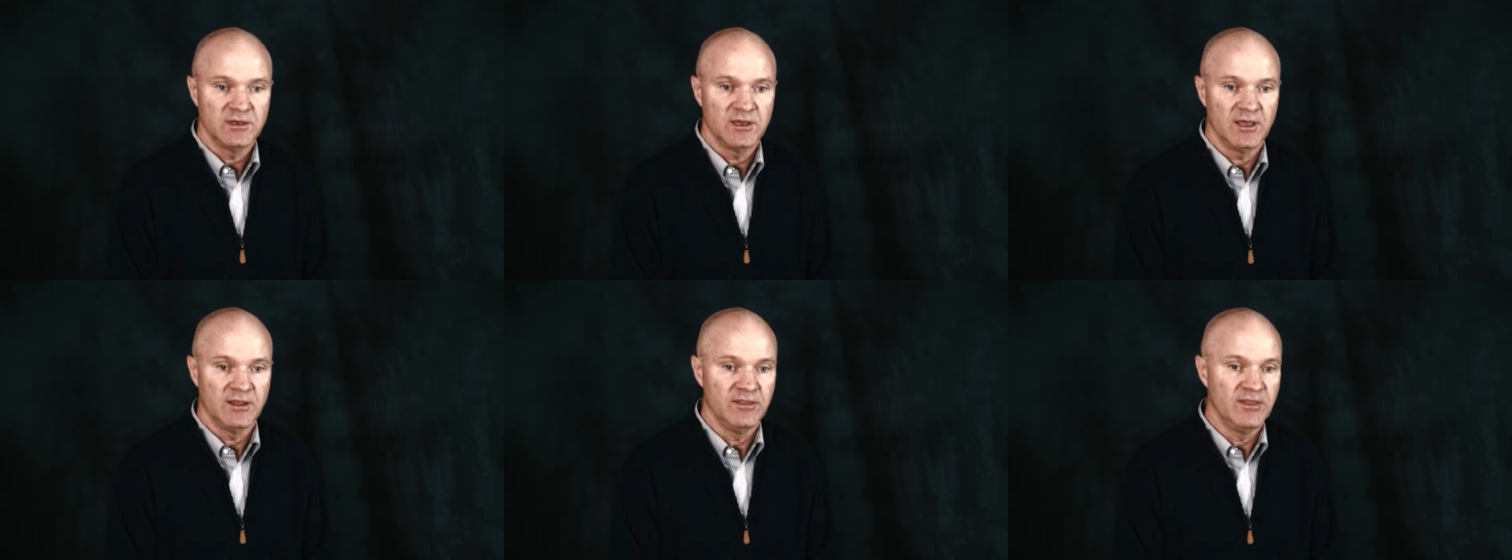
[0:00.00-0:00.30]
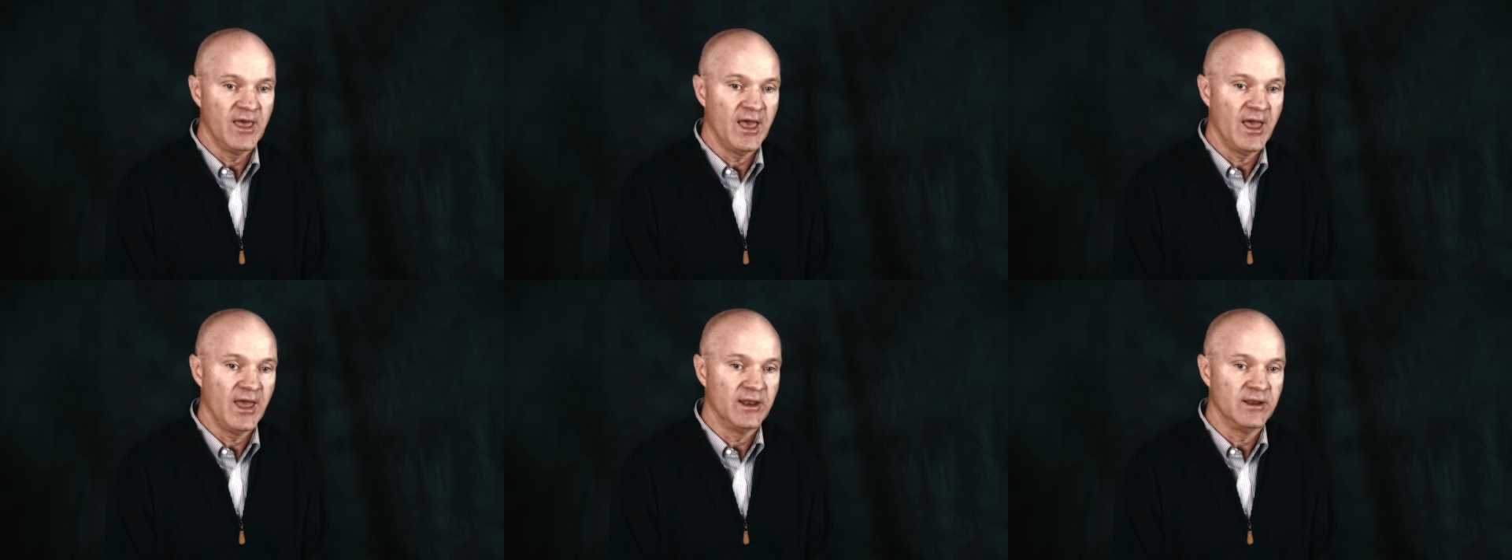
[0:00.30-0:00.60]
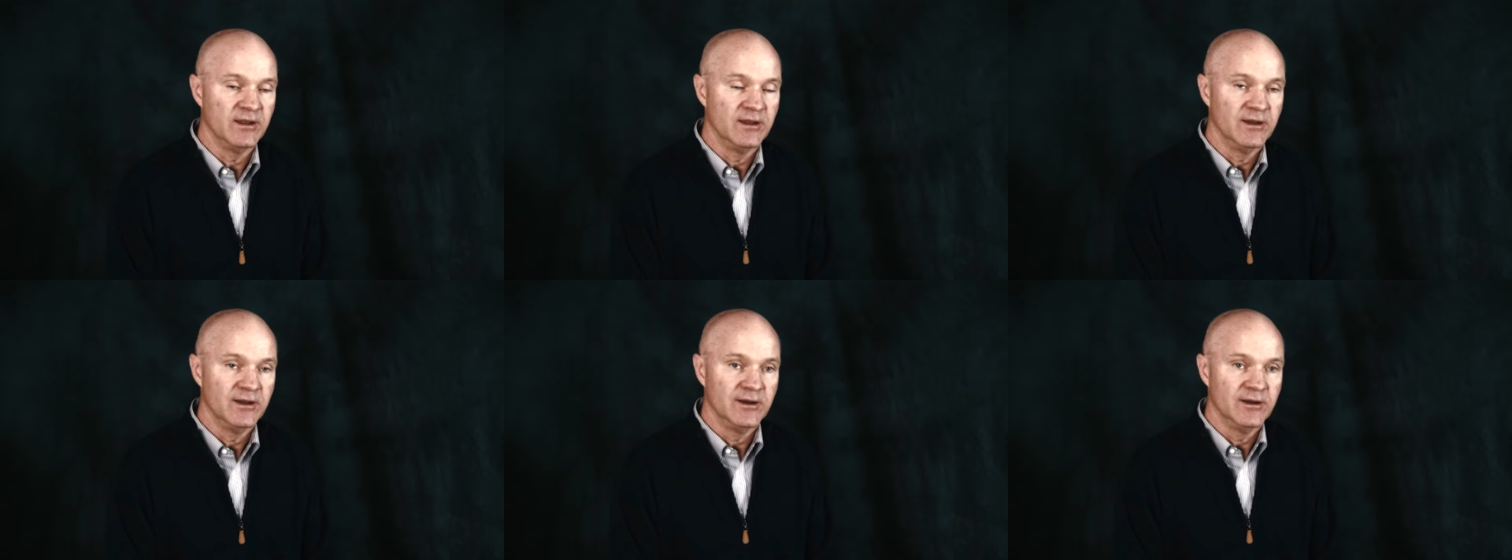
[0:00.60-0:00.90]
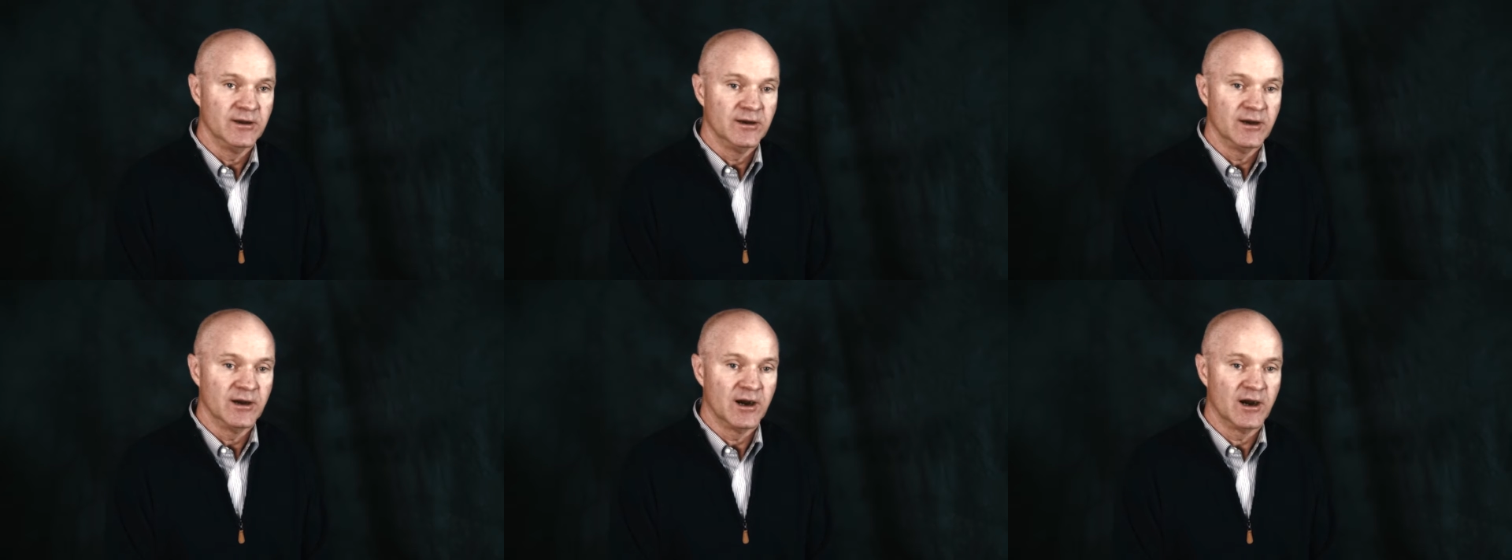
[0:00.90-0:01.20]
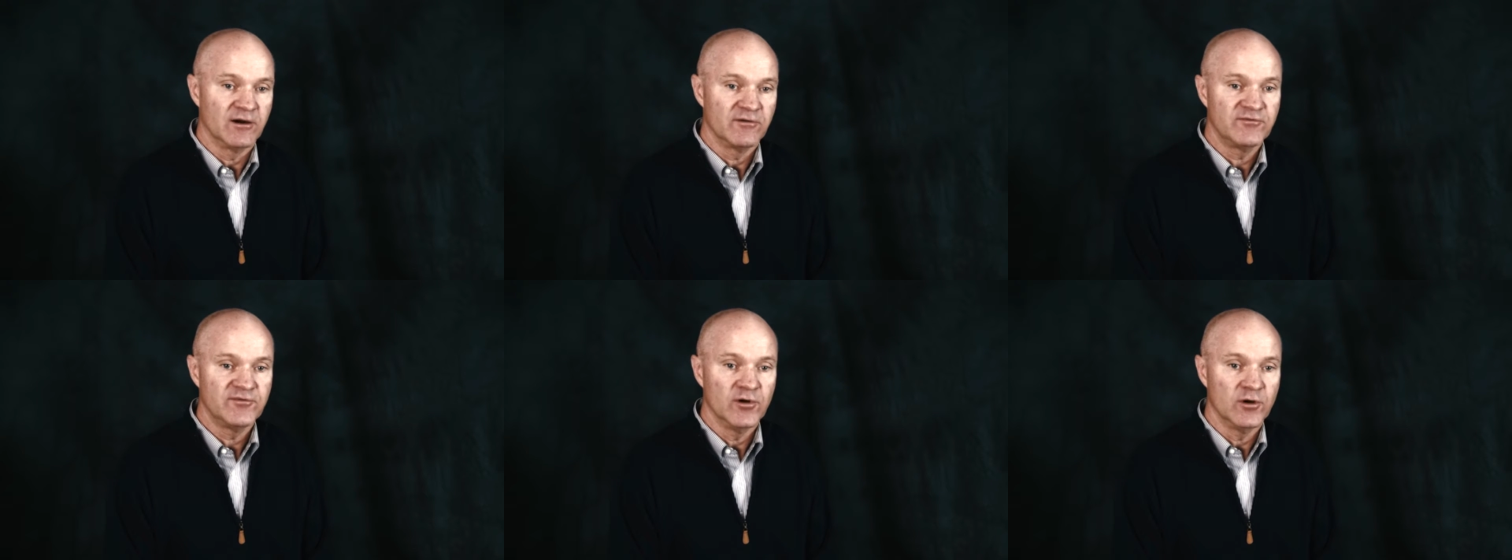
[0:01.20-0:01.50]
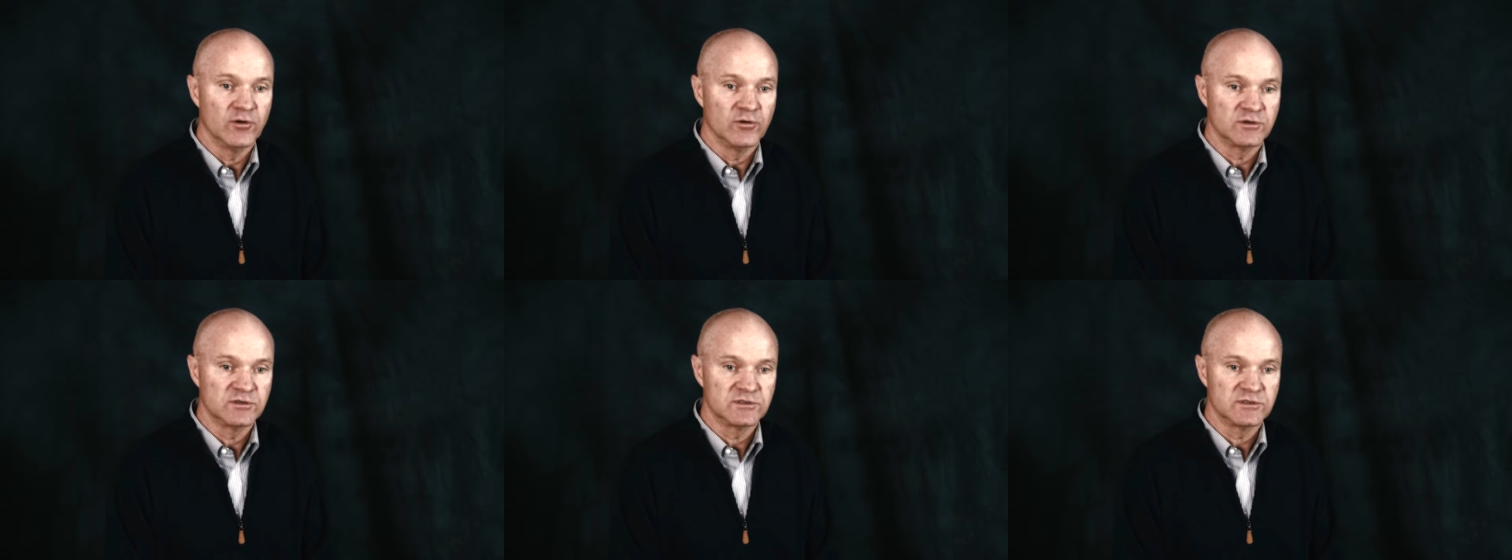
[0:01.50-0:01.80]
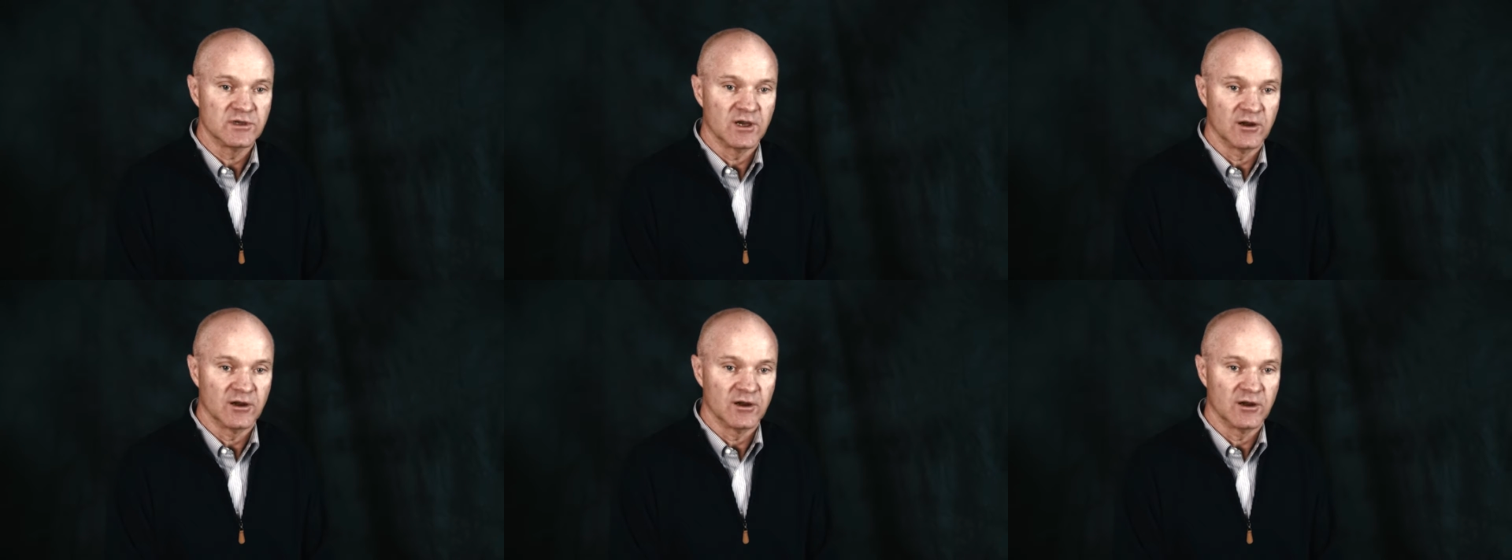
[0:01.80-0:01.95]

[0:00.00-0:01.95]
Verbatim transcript: And that our folks